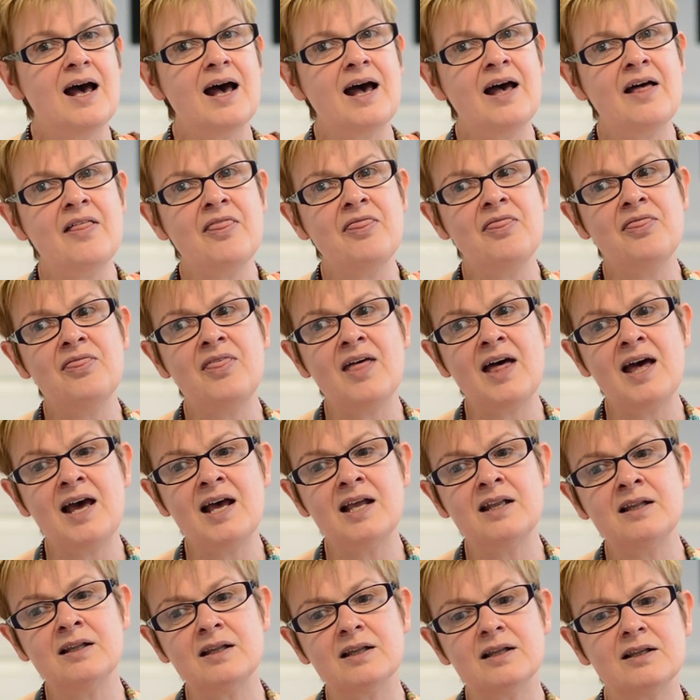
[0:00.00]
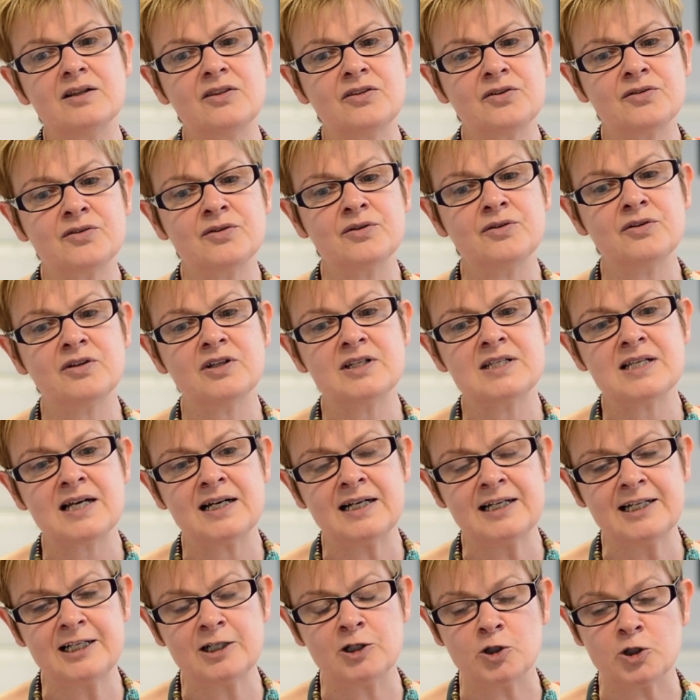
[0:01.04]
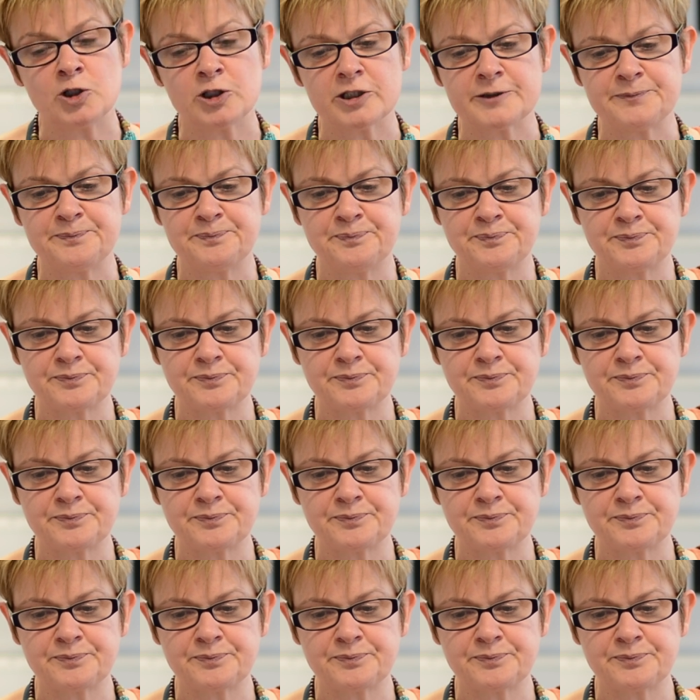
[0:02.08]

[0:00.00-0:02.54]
And then through the dialogue,